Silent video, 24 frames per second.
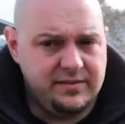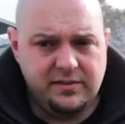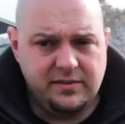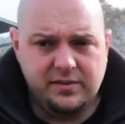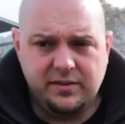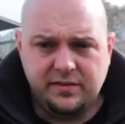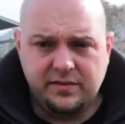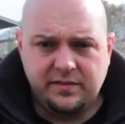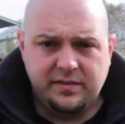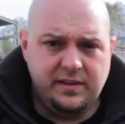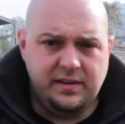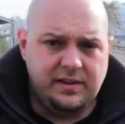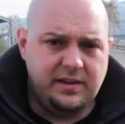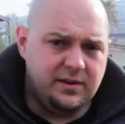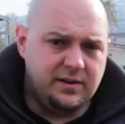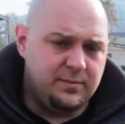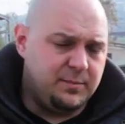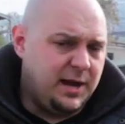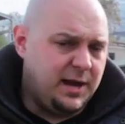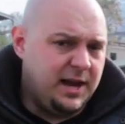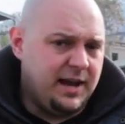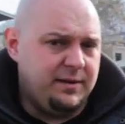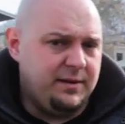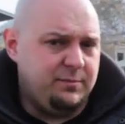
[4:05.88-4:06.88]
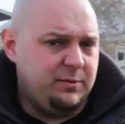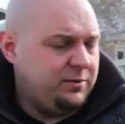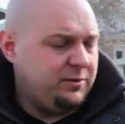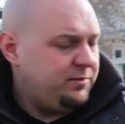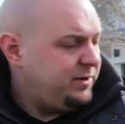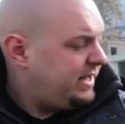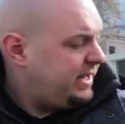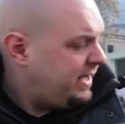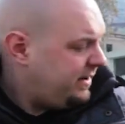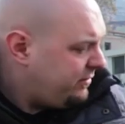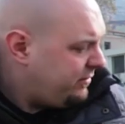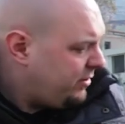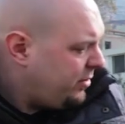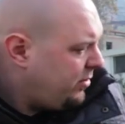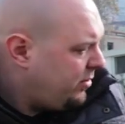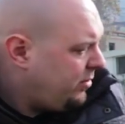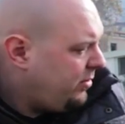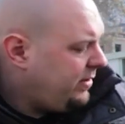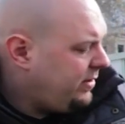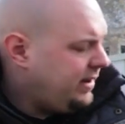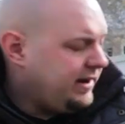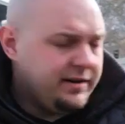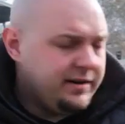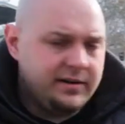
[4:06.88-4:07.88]
you can see here behind me, we have a
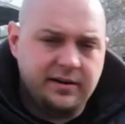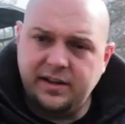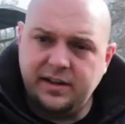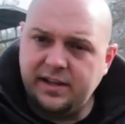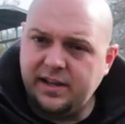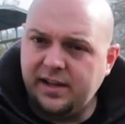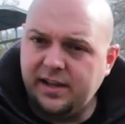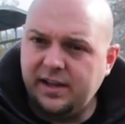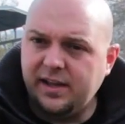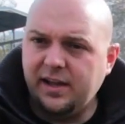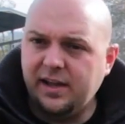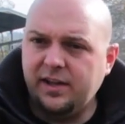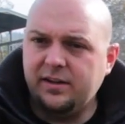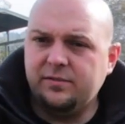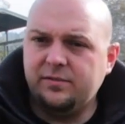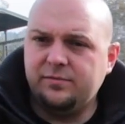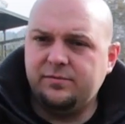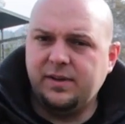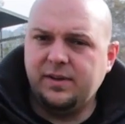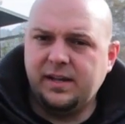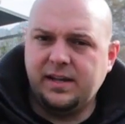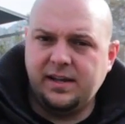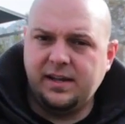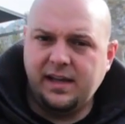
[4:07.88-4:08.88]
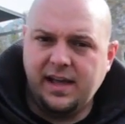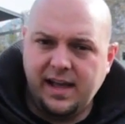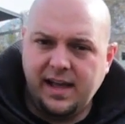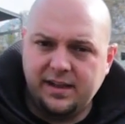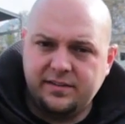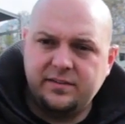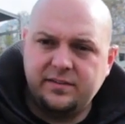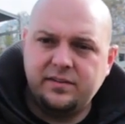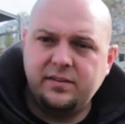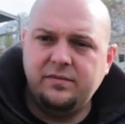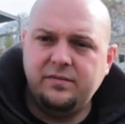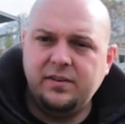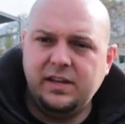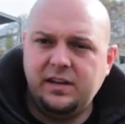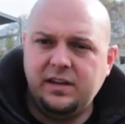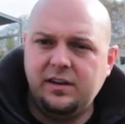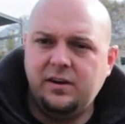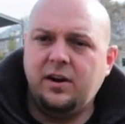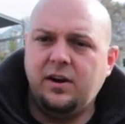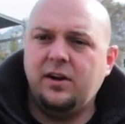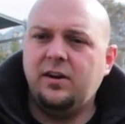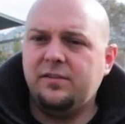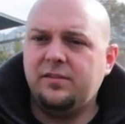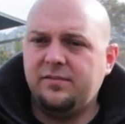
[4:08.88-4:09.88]
whole area of
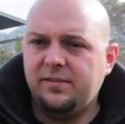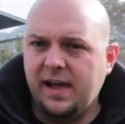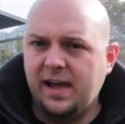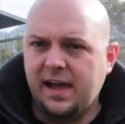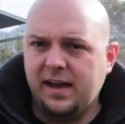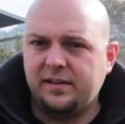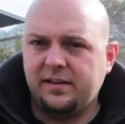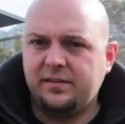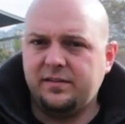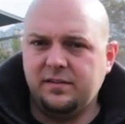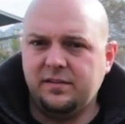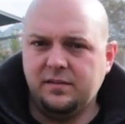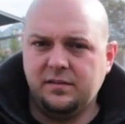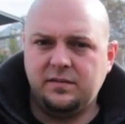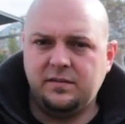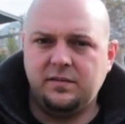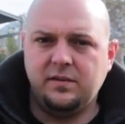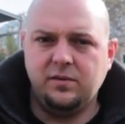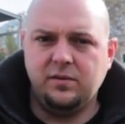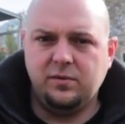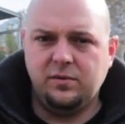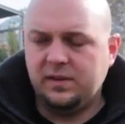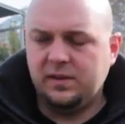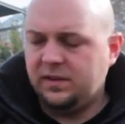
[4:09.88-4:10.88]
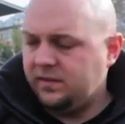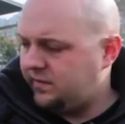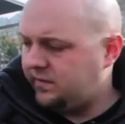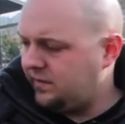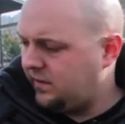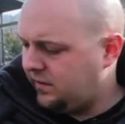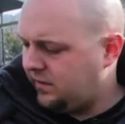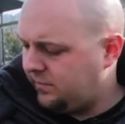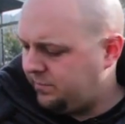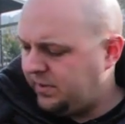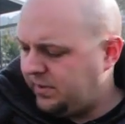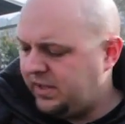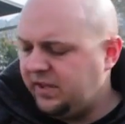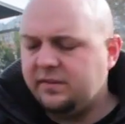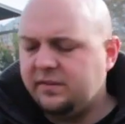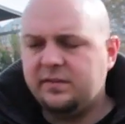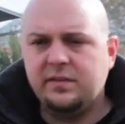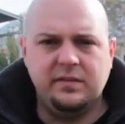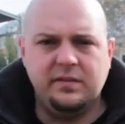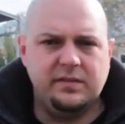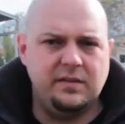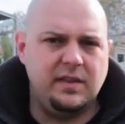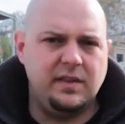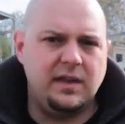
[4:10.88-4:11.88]
excavated artifacts, and so these are
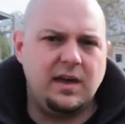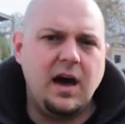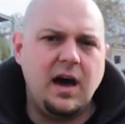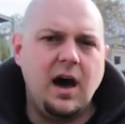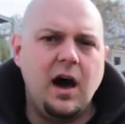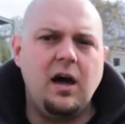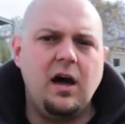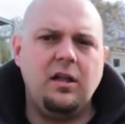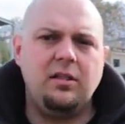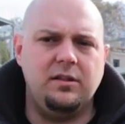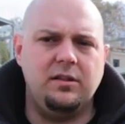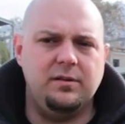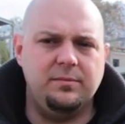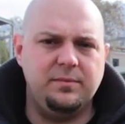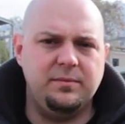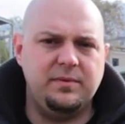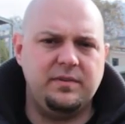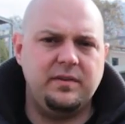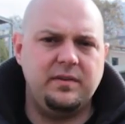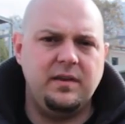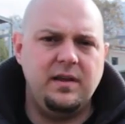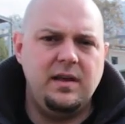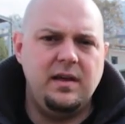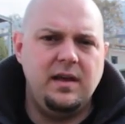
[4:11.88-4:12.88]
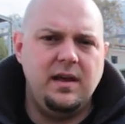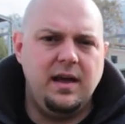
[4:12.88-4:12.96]
pieces of the columns.